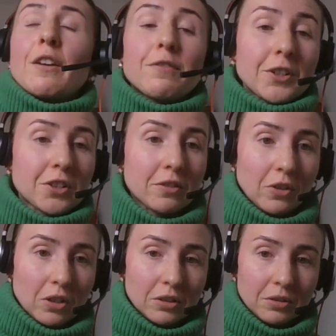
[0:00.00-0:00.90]
First of
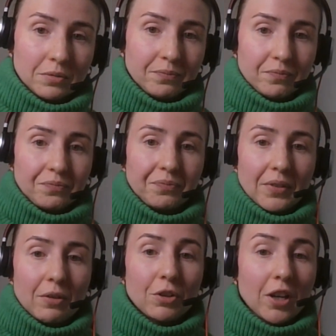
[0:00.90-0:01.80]
all,
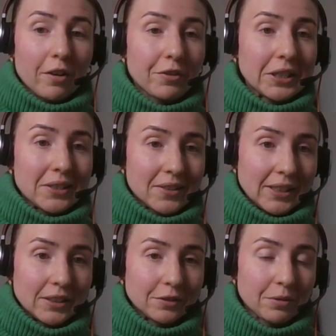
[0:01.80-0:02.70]
recovering
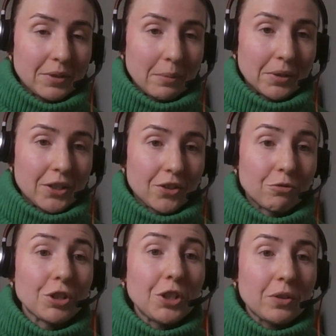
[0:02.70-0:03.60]
steel from demolition,
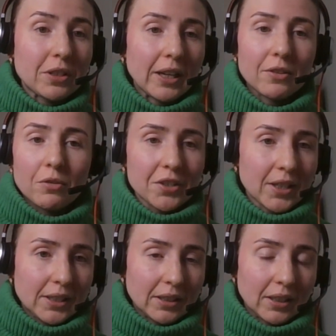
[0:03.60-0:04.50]
reusing it, not
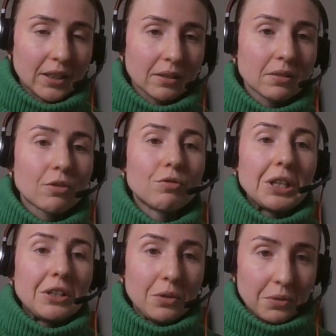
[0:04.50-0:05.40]
recycling it,
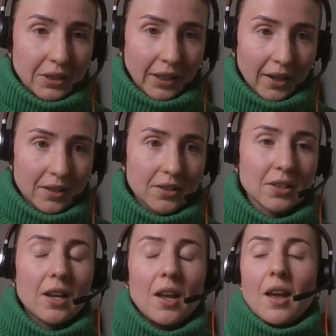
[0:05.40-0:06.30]
reusing it.
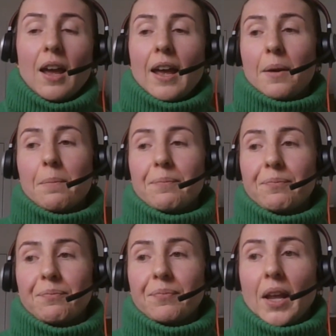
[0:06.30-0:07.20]

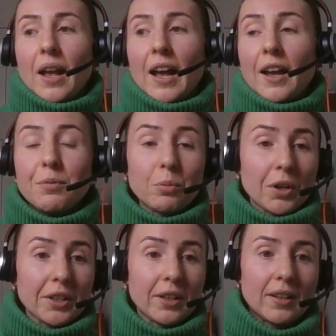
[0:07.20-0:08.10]
I've been
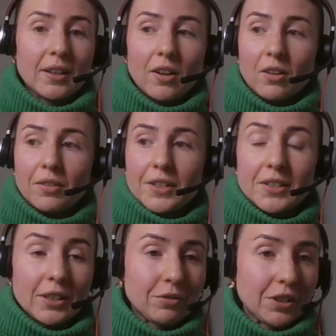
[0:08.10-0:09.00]
working on the
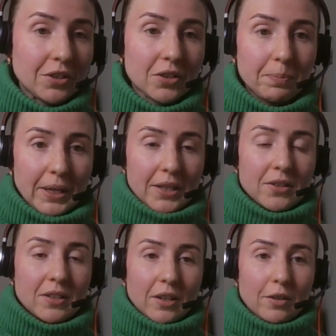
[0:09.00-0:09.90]
steel reuse
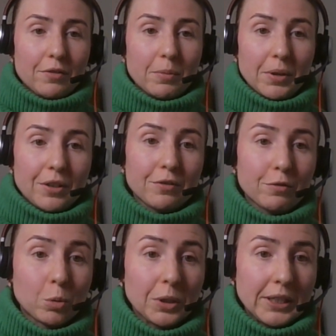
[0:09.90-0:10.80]
space now for about
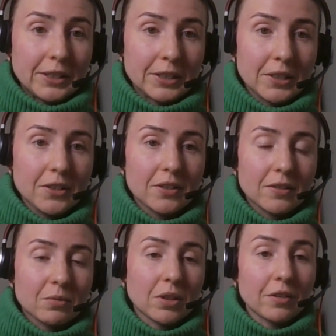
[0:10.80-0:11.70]
4 years.
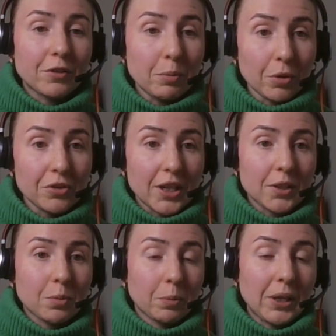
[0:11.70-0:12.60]
I've done a few
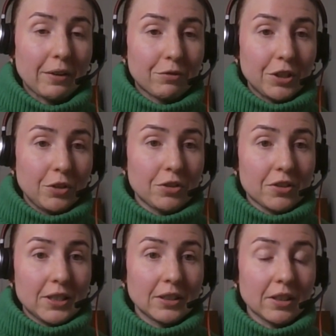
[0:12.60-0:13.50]
projects where we have reused
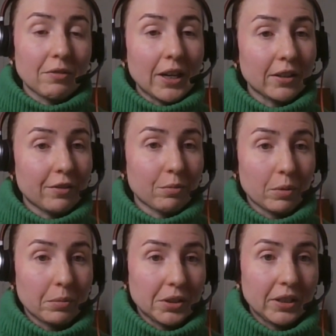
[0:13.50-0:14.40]
steel directly from
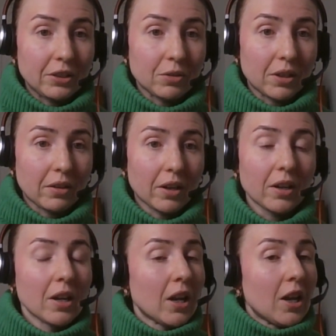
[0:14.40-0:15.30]
one building to another.
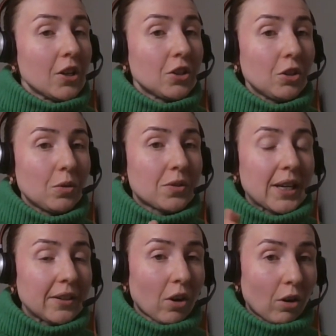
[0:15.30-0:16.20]
You
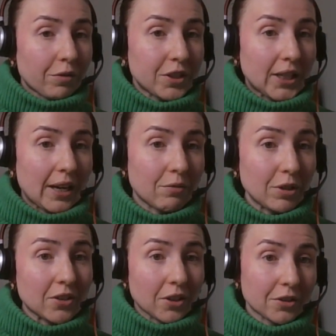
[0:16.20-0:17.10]
send it off to get
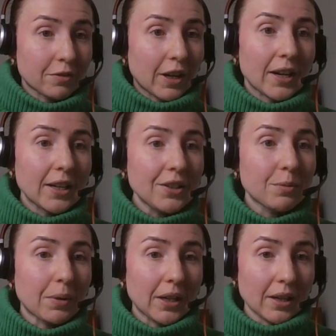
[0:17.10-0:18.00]
recertified
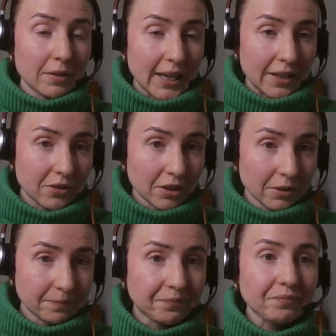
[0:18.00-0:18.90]
by a tester.
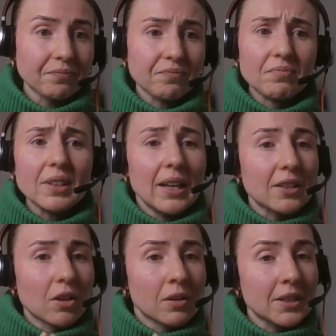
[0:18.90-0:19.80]

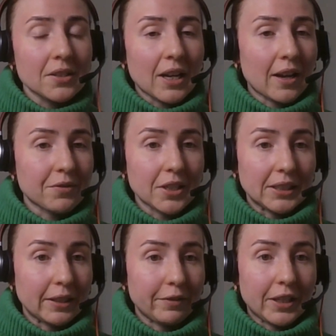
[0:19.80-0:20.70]
As long as it doesn't have
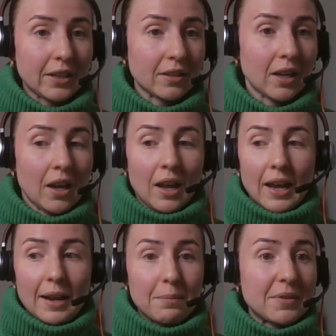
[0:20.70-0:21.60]
significant
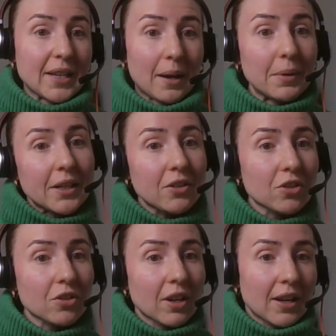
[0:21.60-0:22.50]

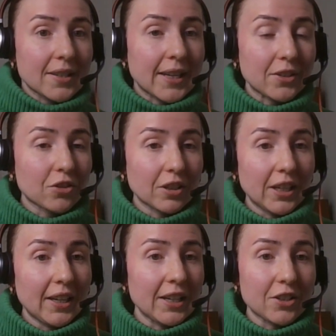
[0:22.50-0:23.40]
damage,
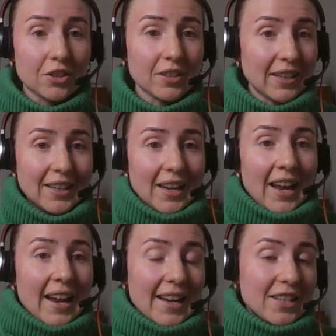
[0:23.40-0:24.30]
essentially,
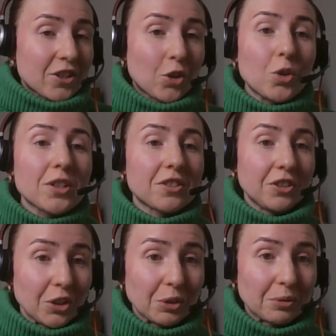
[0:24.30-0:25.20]
it's good as
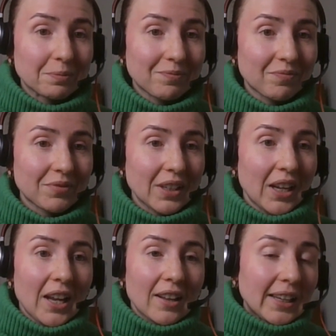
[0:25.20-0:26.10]
new.
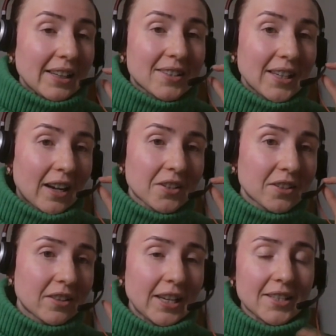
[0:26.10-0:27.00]
Like,
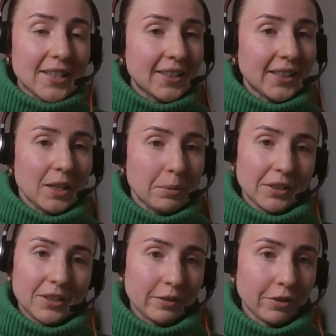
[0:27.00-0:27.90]
it's sitting in a
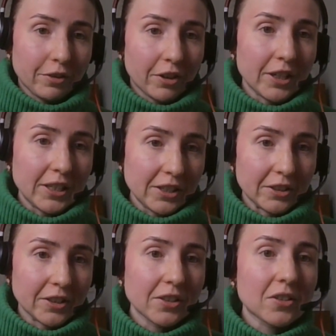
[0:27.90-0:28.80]
building for 30
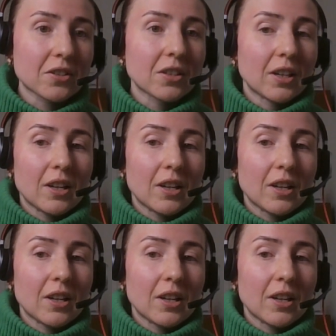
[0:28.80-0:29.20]
years,